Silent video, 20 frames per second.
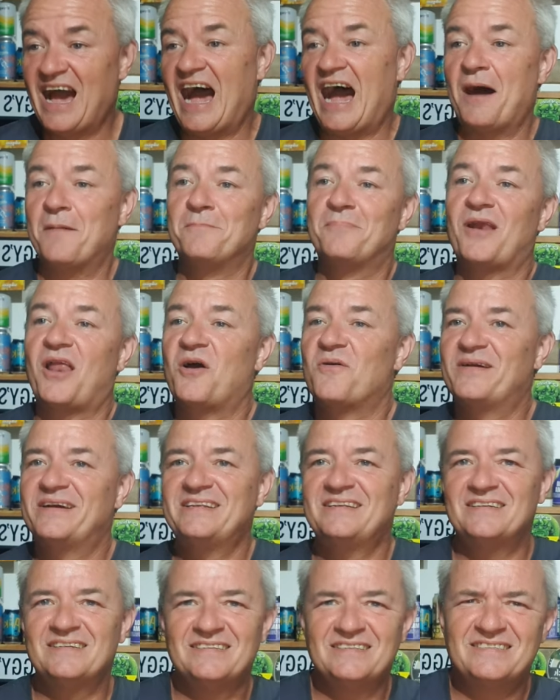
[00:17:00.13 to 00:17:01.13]
I'm
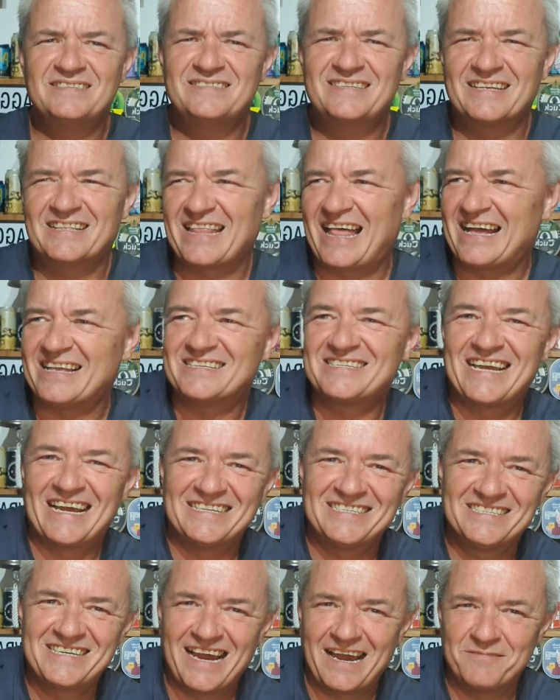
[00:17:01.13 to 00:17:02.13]
blowing. Did like
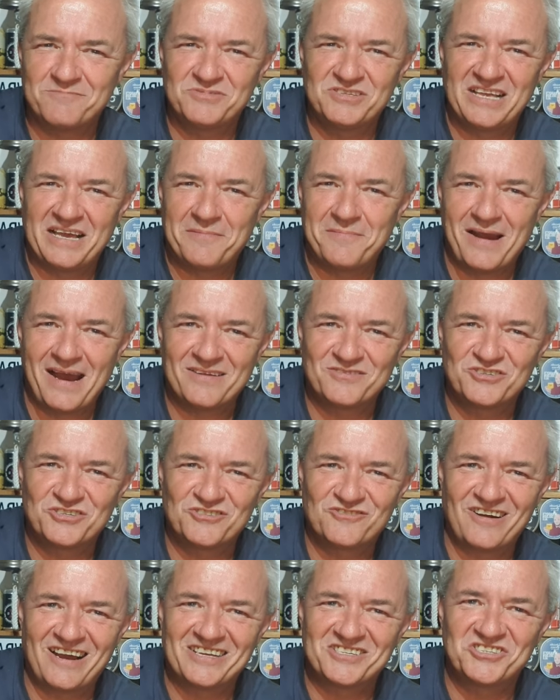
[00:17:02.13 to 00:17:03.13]
10 times the amount
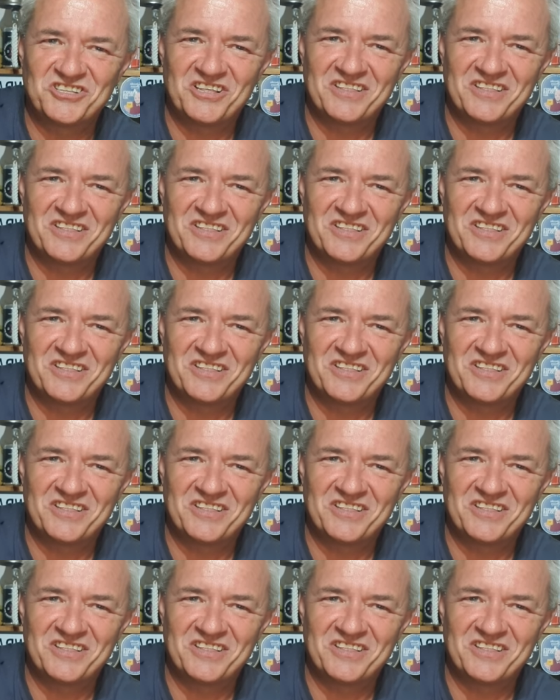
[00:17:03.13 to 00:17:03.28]
of grass